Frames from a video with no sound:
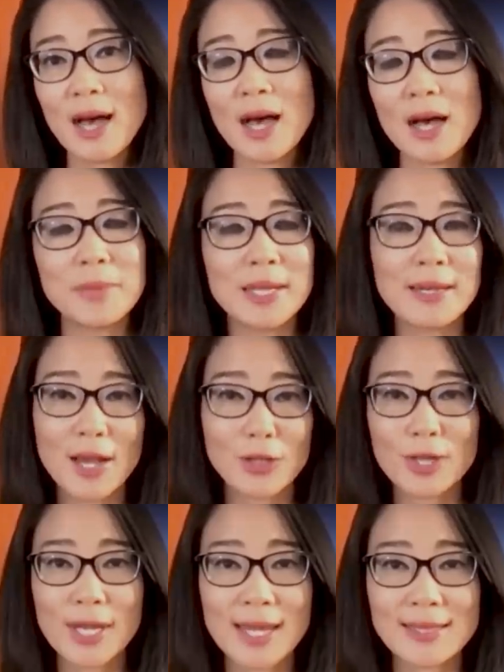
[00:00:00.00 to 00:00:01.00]
In
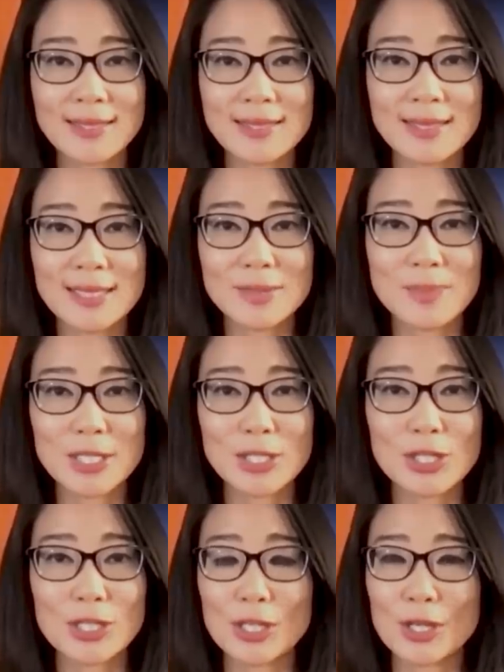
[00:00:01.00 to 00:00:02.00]
other cases, he's
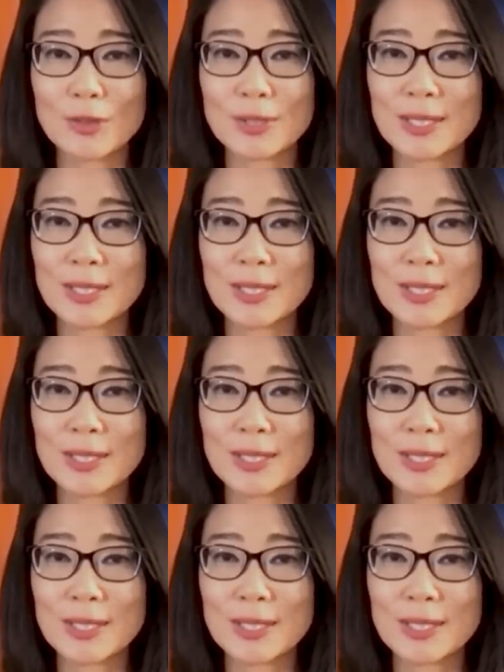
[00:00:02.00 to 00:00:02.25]
mentioned, you know,